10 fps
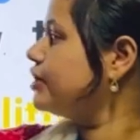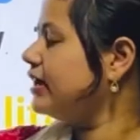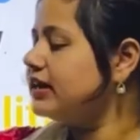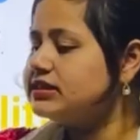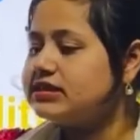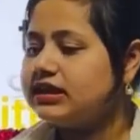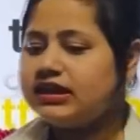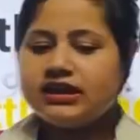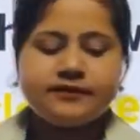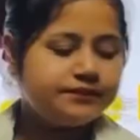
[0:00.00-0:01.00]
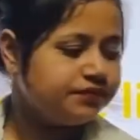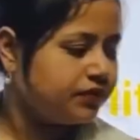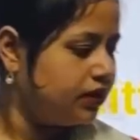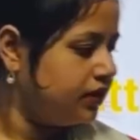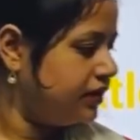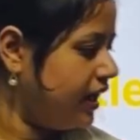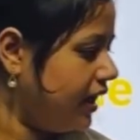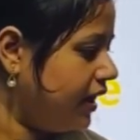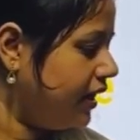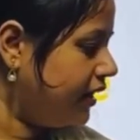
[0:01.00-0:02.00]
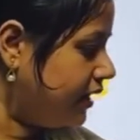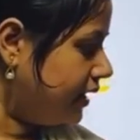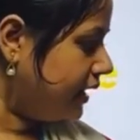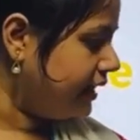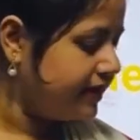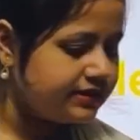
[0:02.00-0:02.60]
I can say there